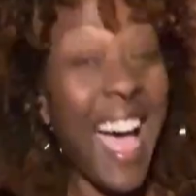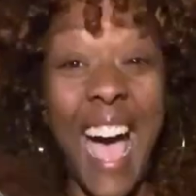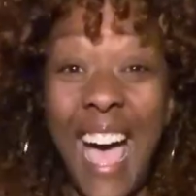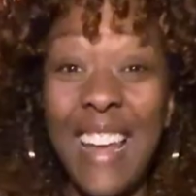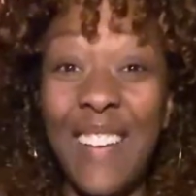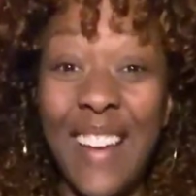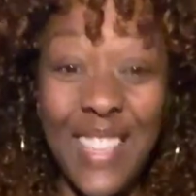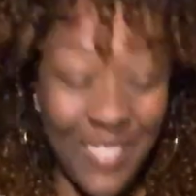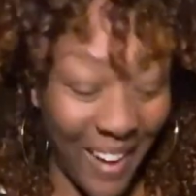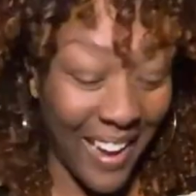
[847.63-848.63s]
I know
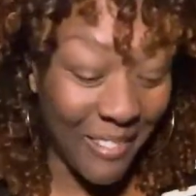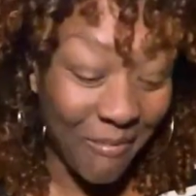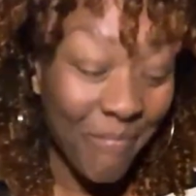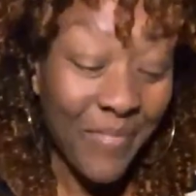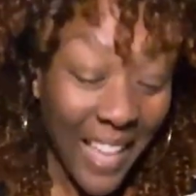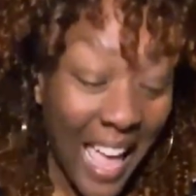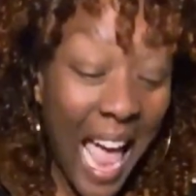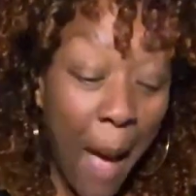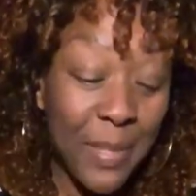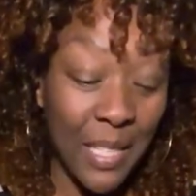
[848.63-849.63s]
that's right.
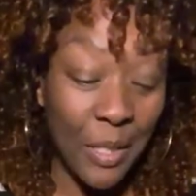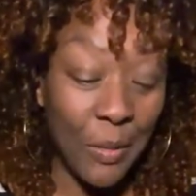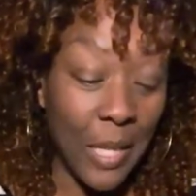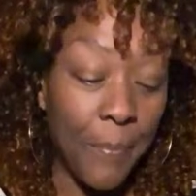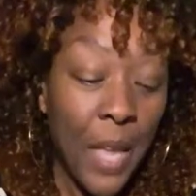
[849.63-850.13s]
Absolutely.